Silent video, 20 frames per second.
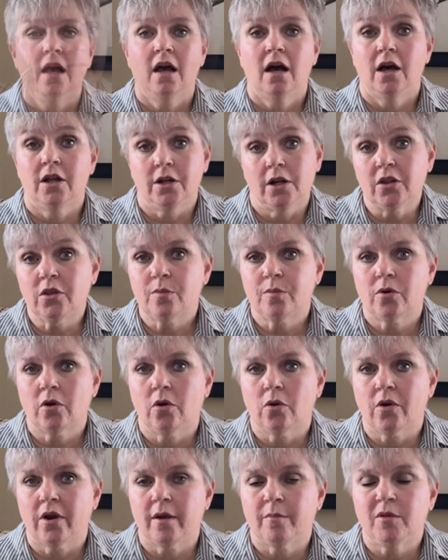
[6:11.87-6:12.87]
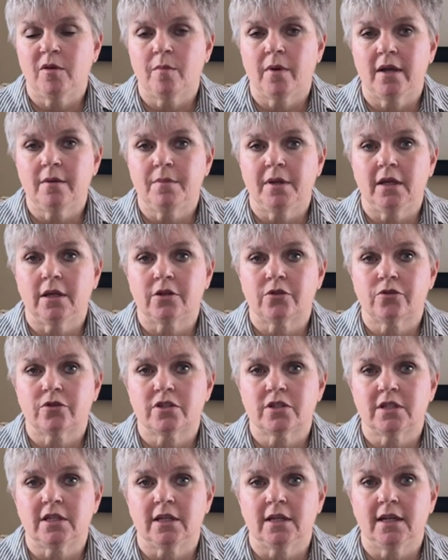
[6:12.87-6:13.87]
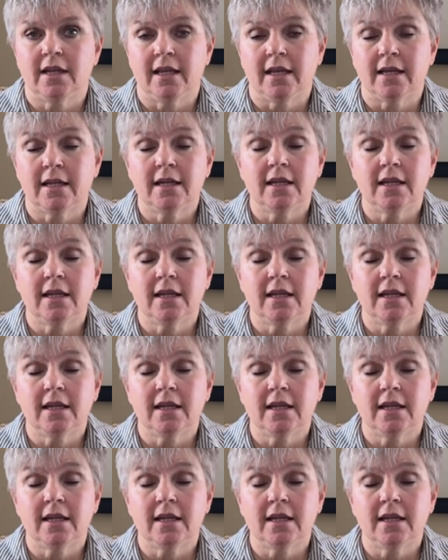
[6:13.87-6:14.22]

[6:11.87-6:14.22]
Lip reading: Another program you might be interested in